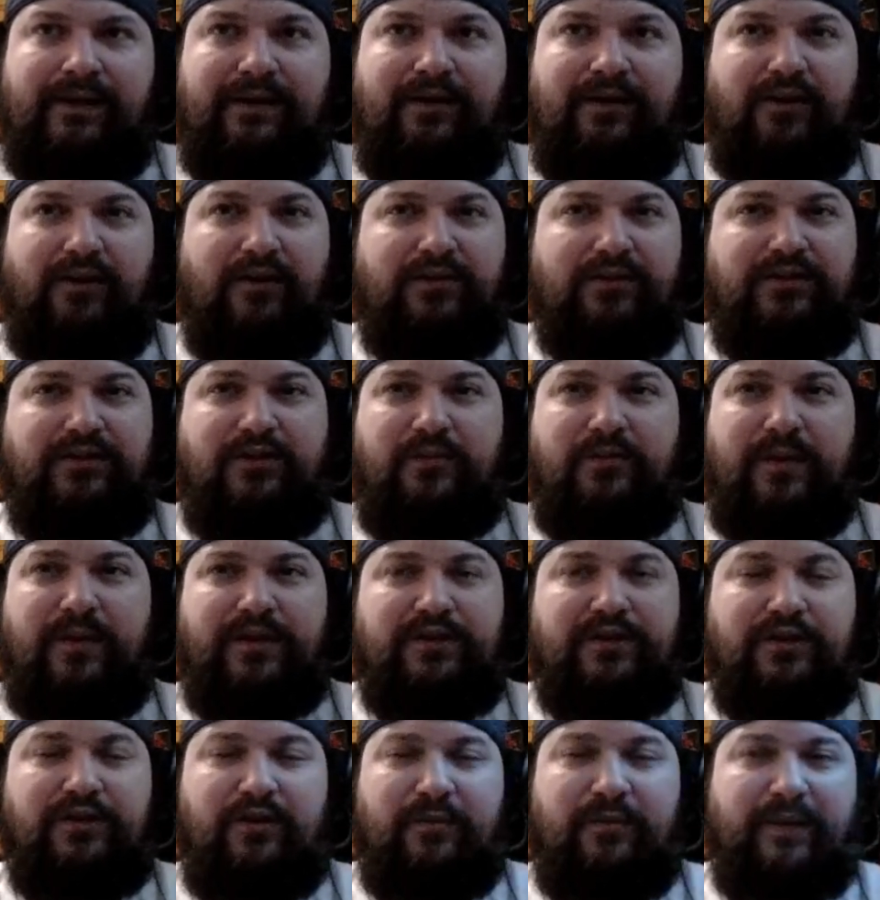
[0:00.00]
Oh, so
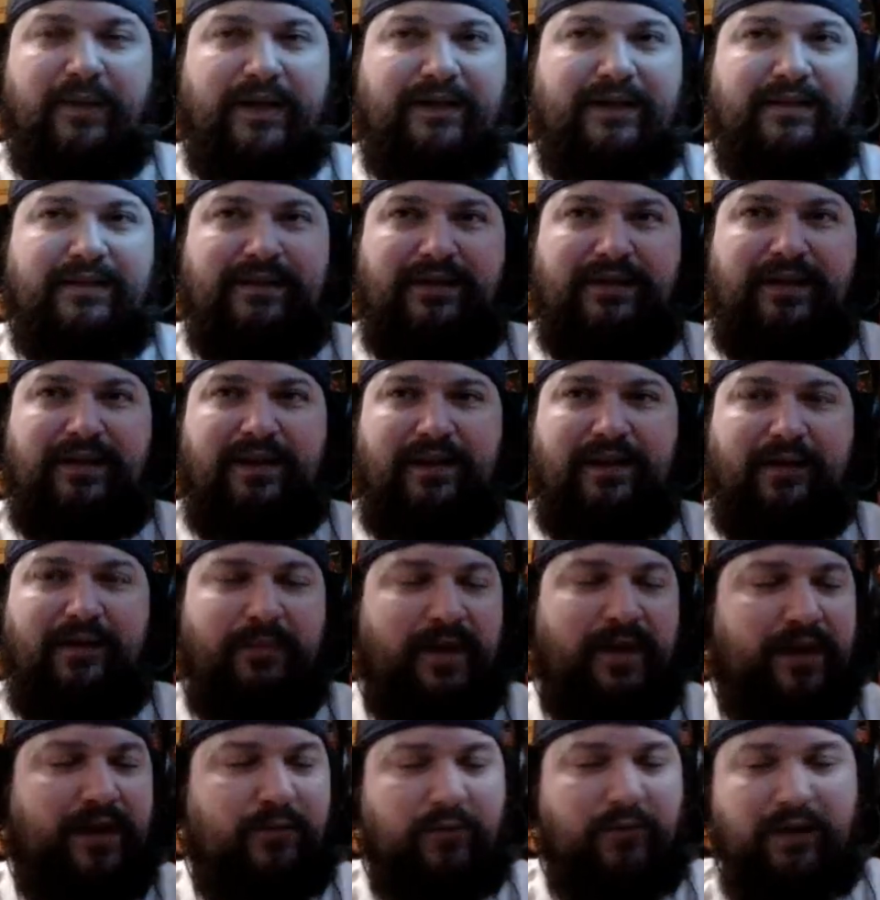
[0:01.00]
much so I'm like, did I like
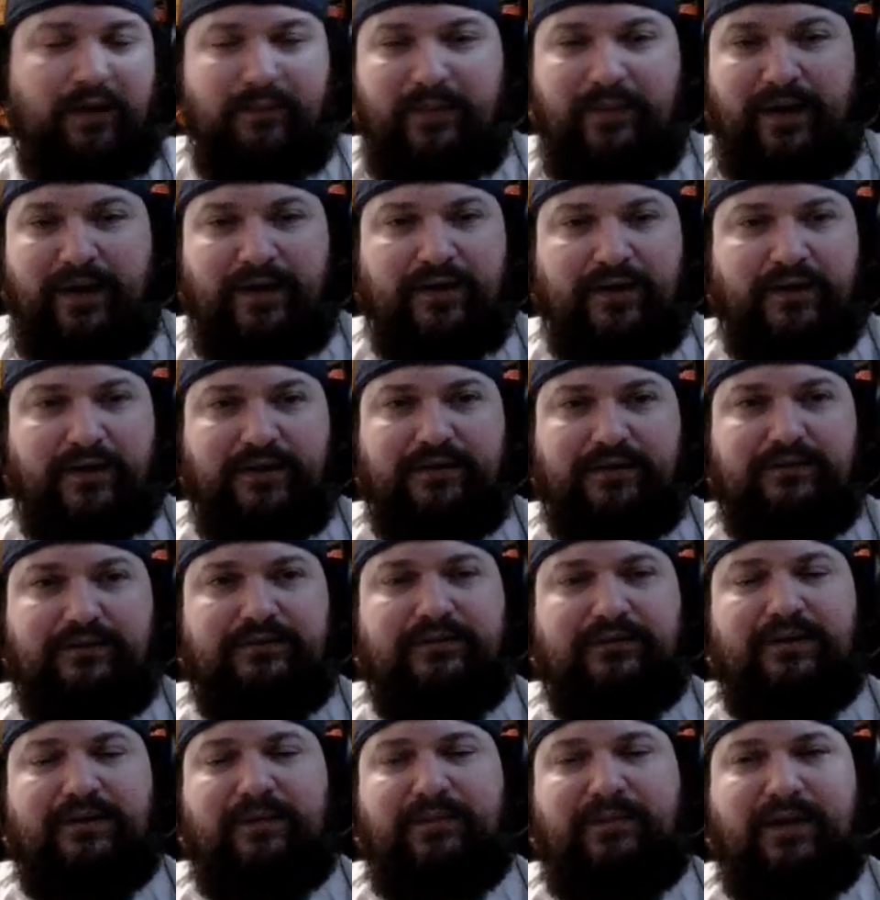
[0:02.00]
Madam Web better?
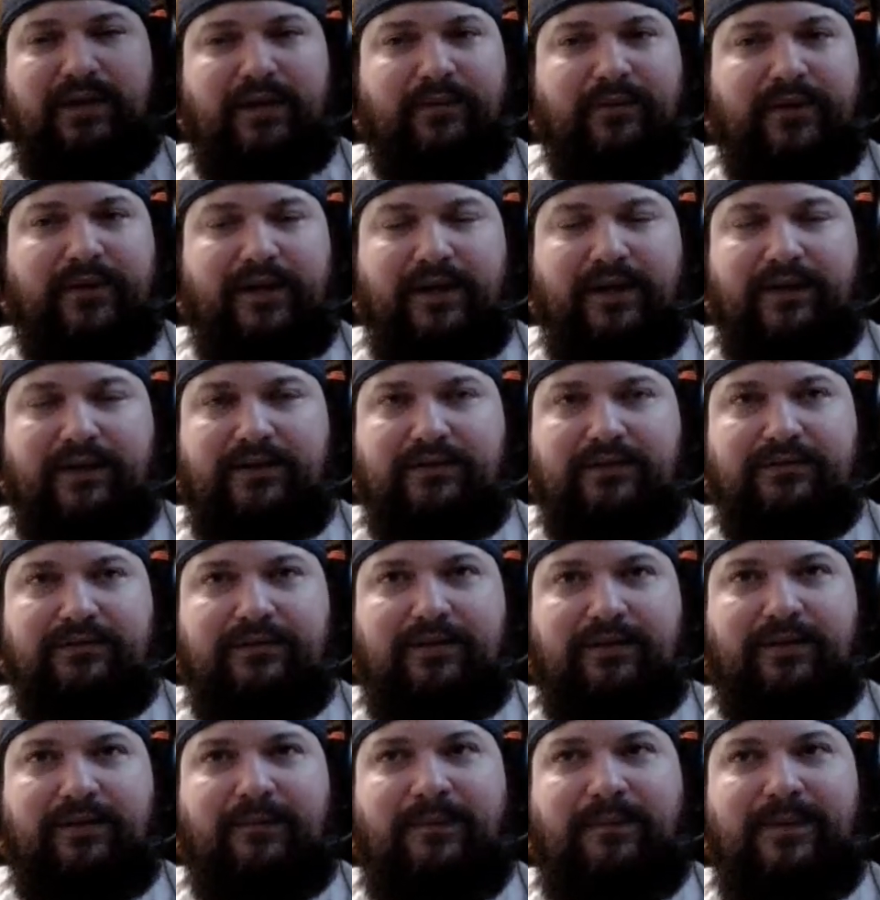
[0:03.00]
Probably not.
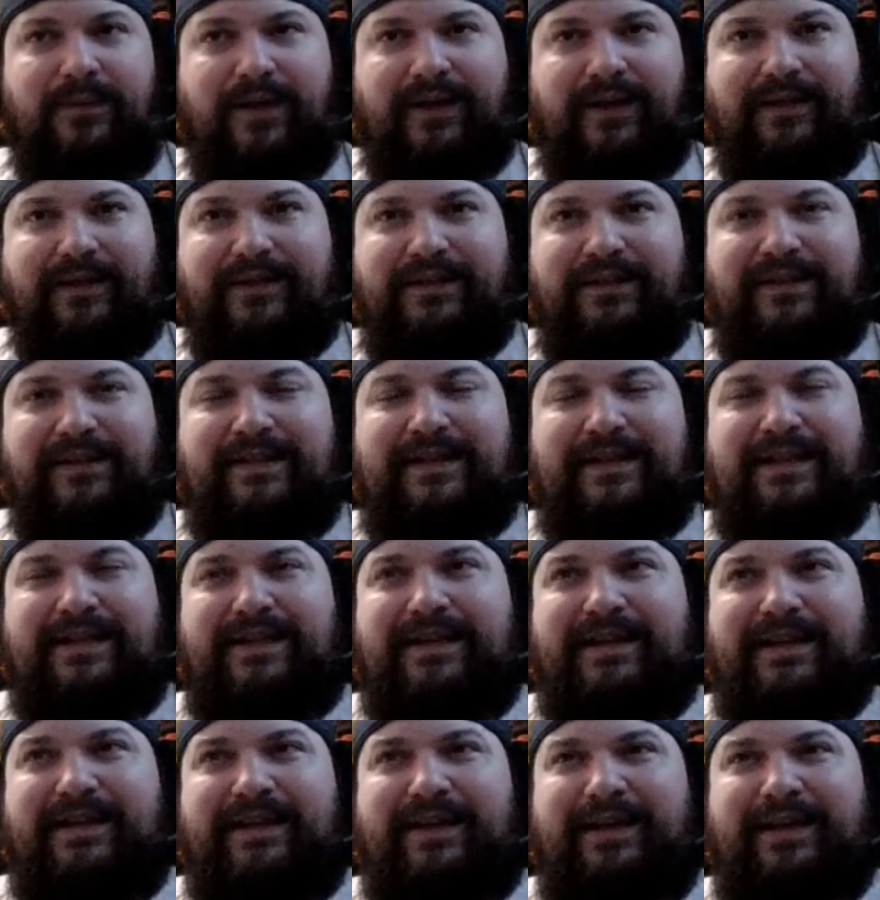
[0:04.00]
But
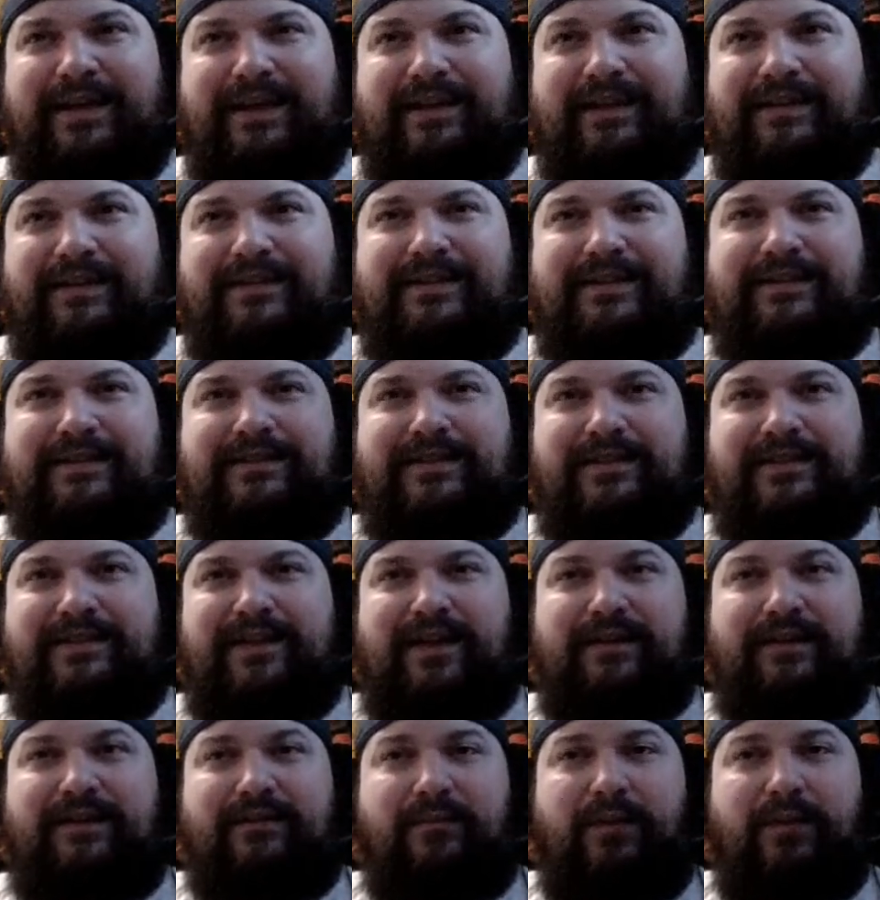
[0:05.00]
it's in
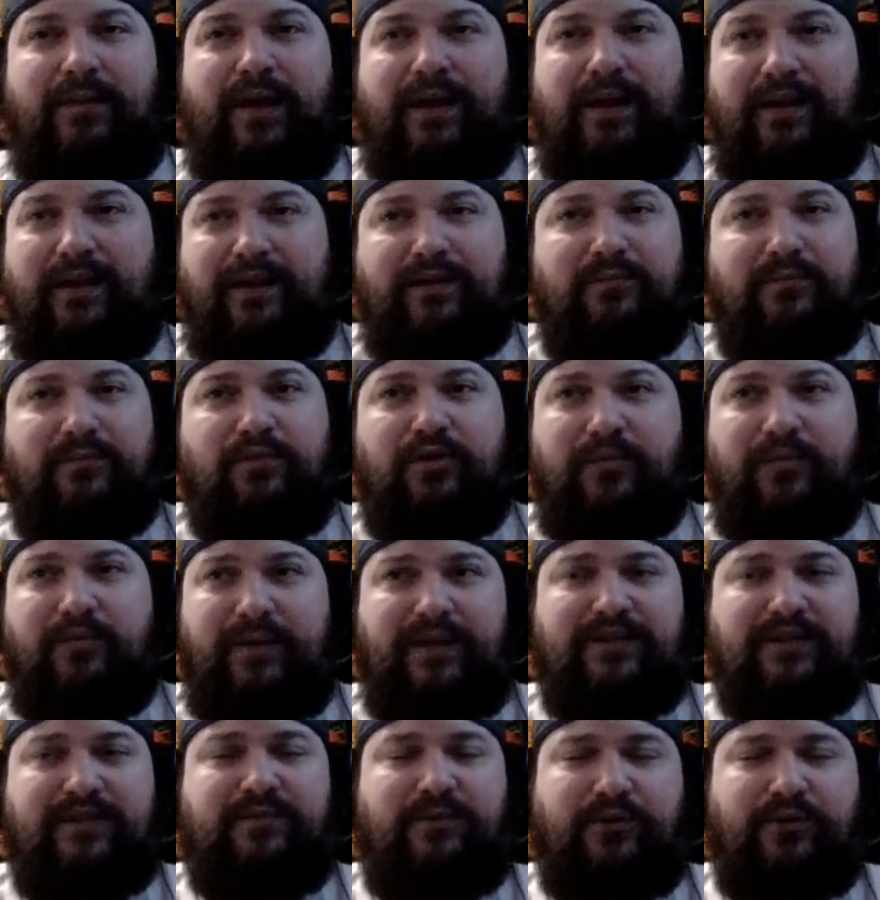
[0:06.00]
that I liked
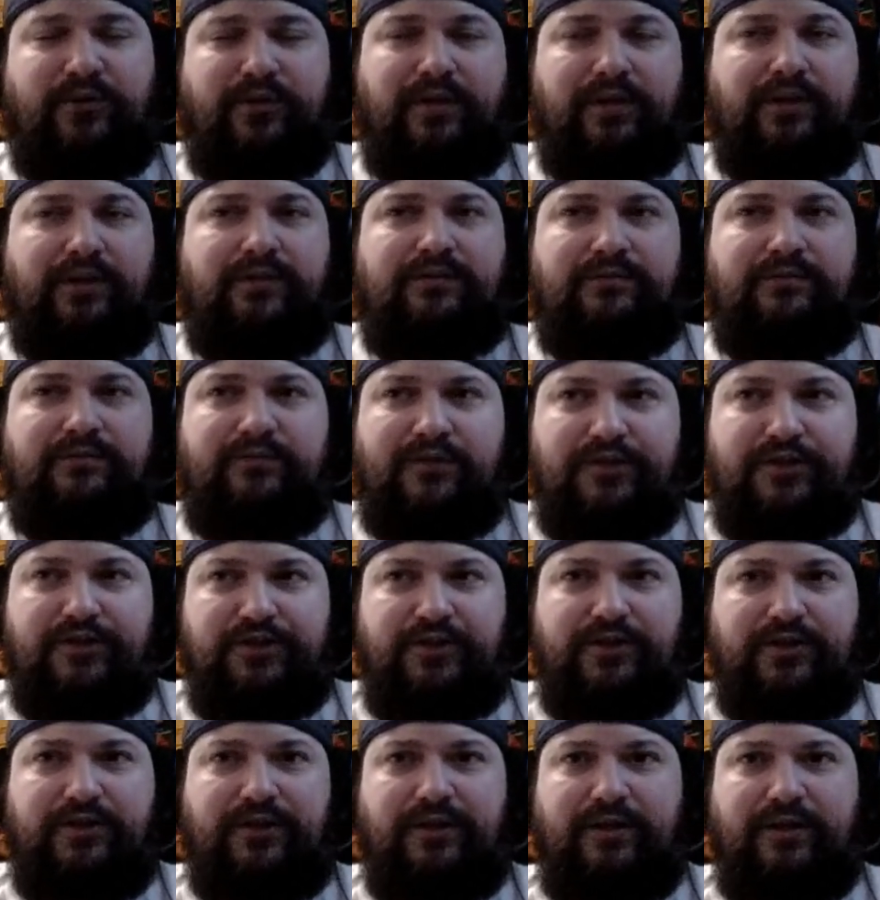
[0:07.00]
Morbius more for
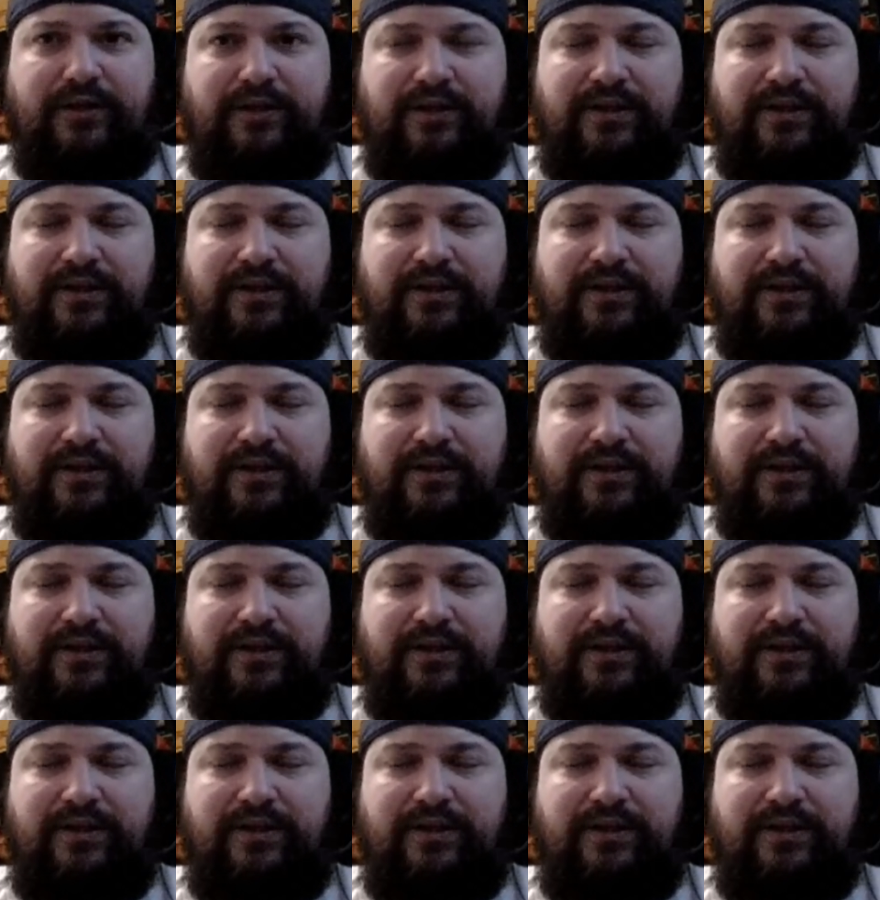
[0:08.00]
sure.